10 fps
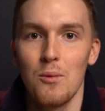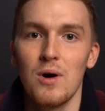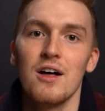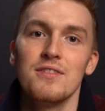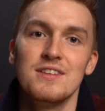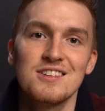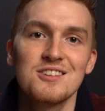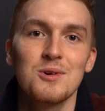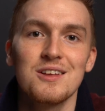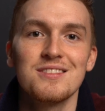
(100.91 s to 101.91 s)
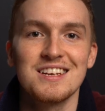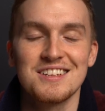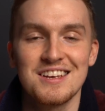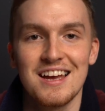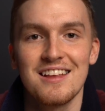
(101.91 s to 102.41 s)
Well, this is where
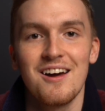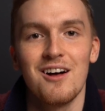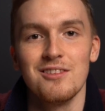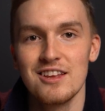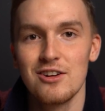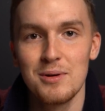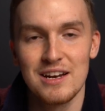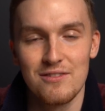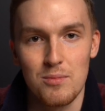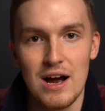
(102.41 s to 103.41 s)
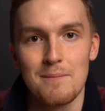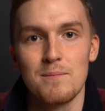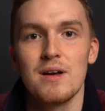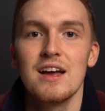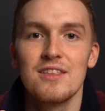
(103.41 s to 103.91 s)
things get a little bit of a problem.